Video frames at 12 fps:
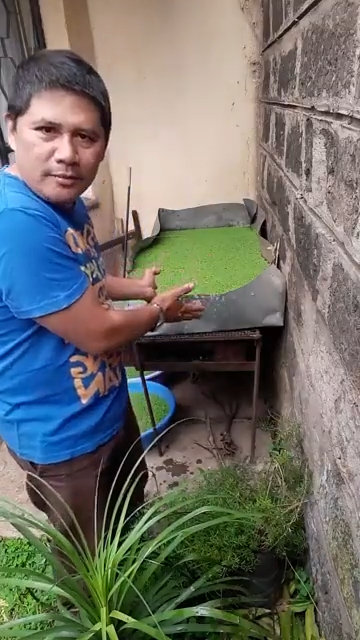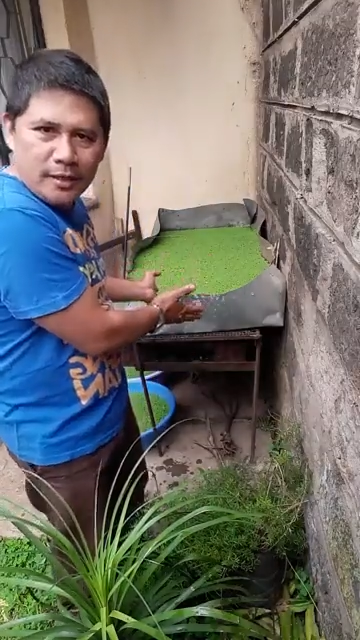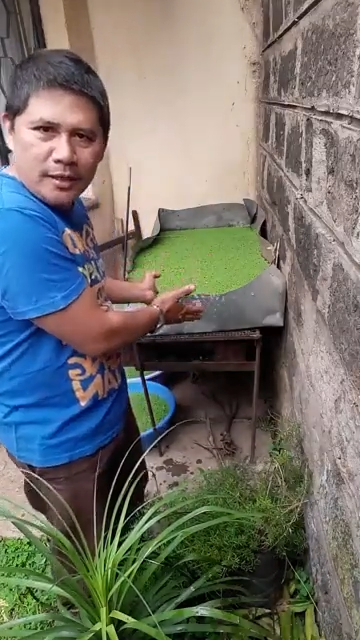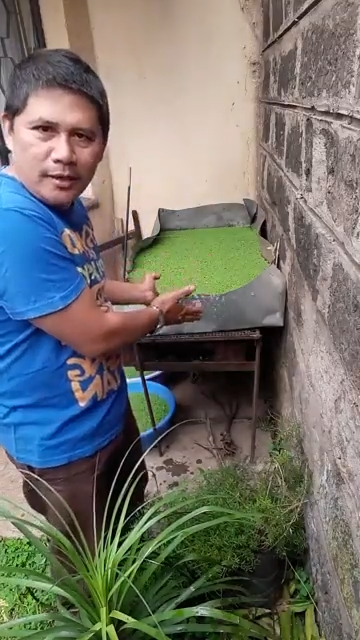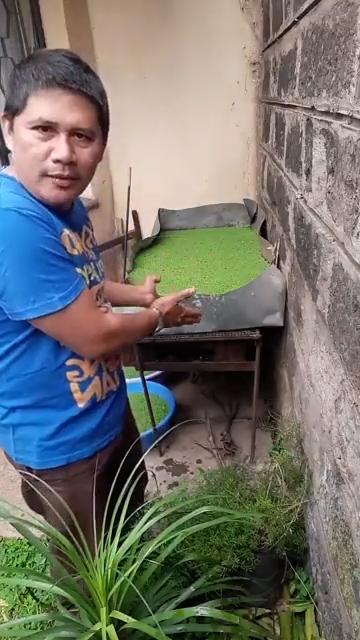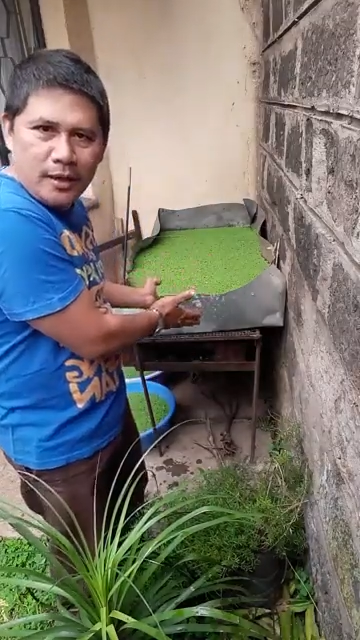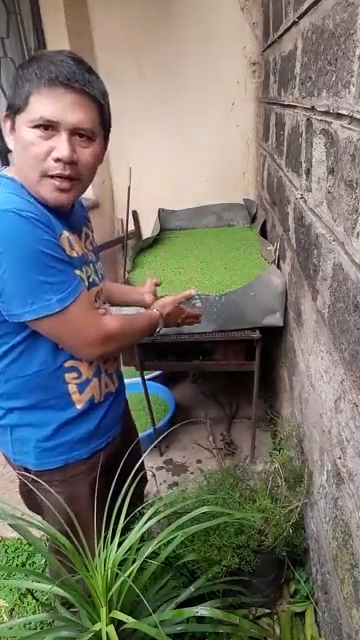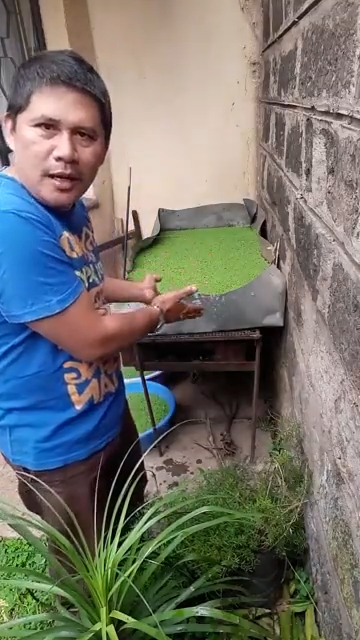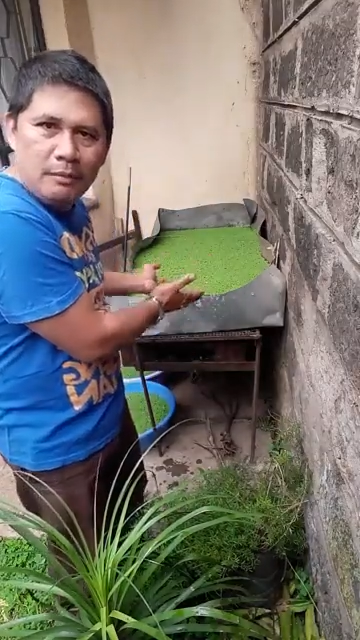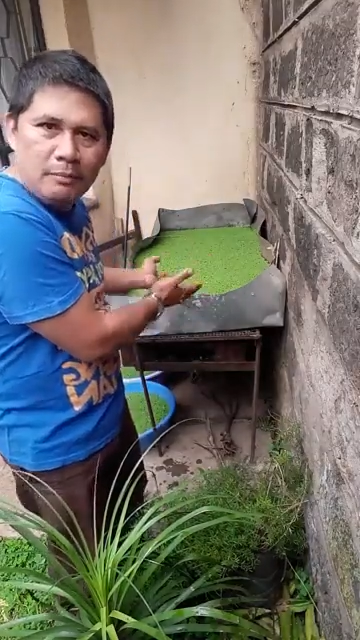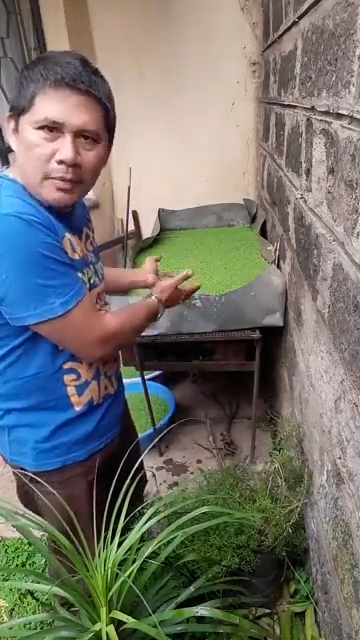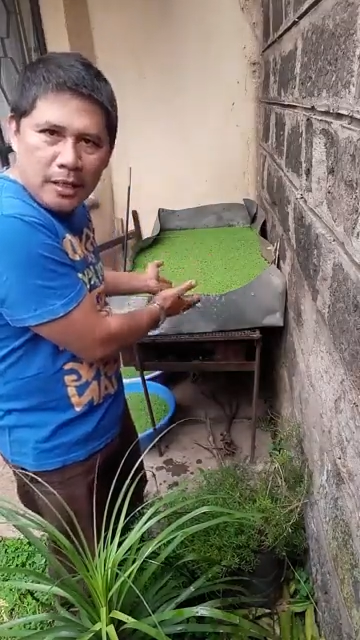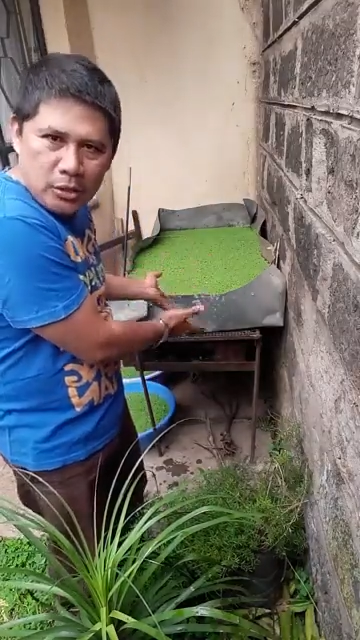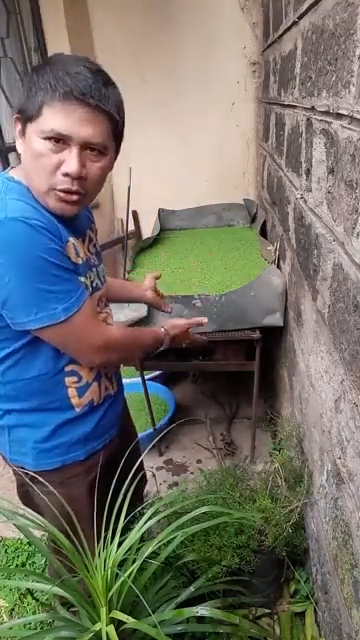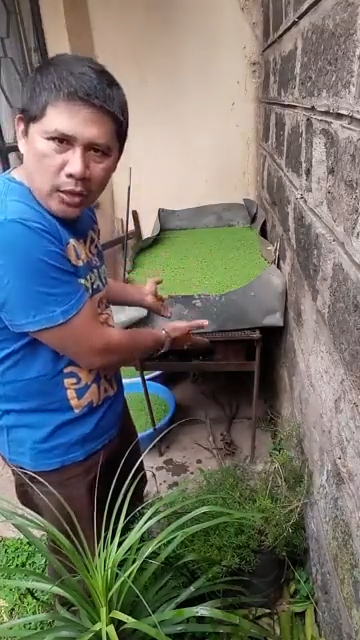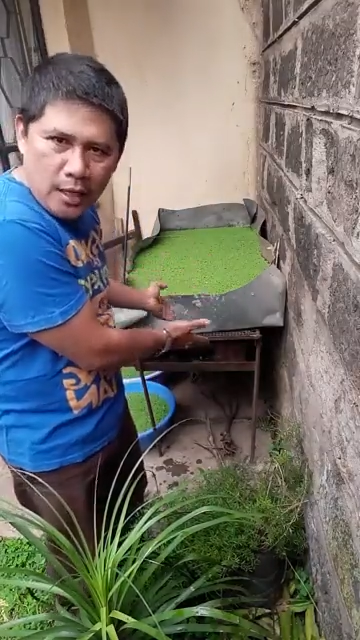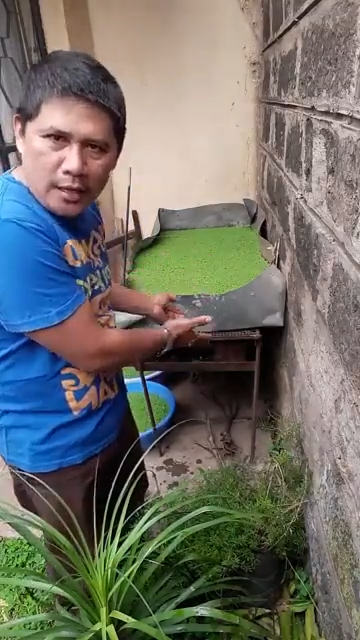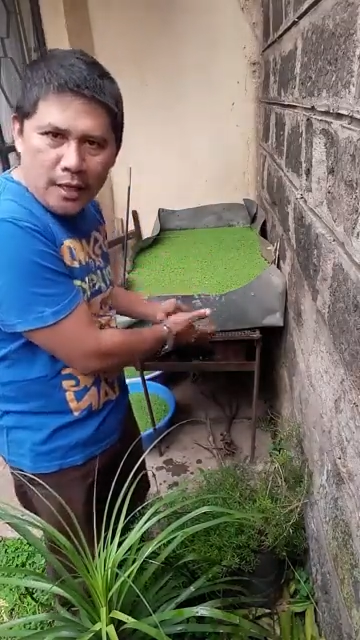by the way, I have
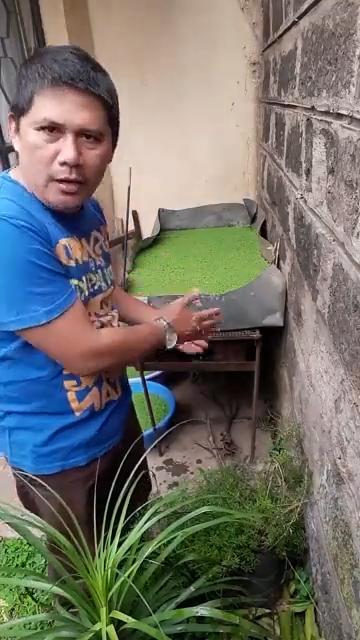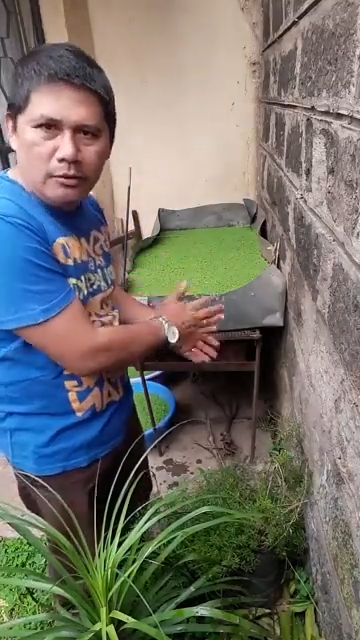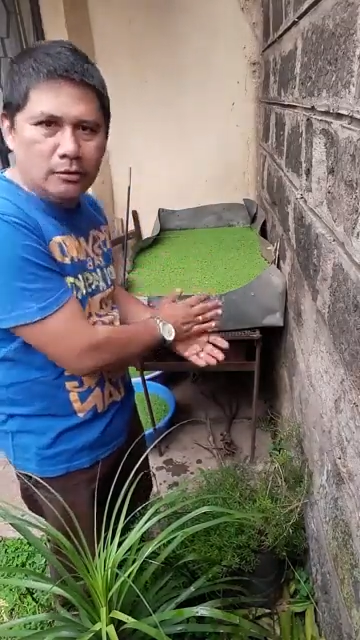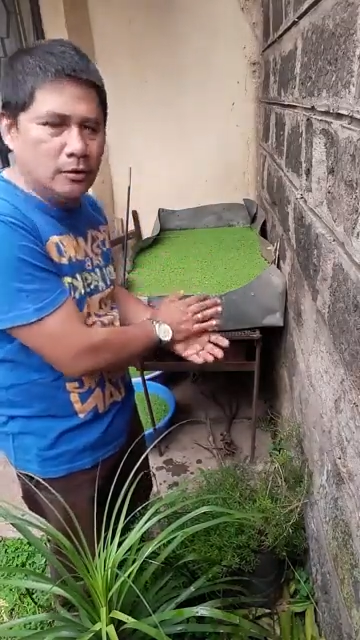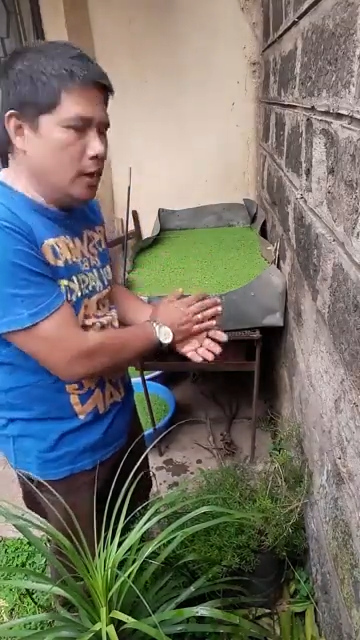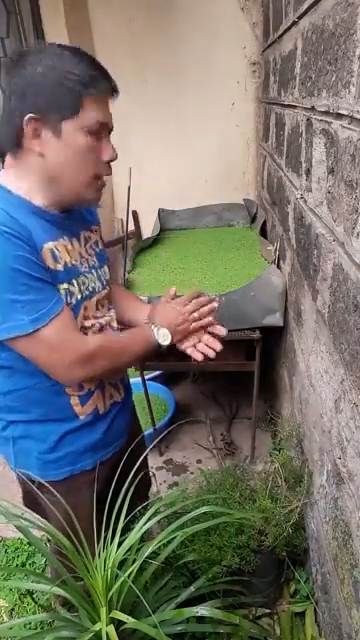Azolla now. I